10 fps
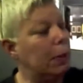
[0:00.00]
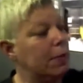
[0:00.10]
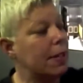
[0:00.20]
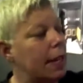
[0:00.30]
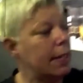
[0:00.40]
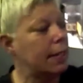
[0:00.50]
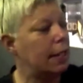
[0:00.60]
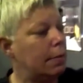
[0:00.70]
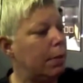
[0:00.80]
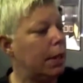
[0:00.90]
have sent
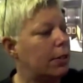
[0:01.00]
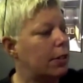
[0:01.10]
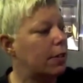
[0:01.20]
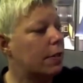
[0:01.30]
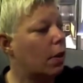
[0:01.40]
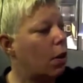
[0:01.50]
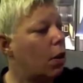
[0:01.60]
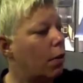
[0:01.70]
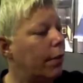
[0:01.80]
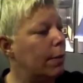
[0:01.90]
in pictures
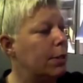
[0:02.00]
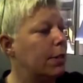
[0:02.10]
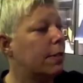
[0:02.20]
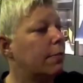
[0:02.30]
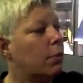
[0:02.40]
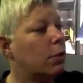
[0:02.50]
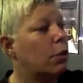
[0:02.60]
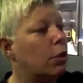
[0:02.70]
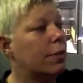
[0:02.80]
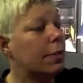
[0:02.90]
of images of
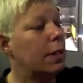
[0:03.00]
doors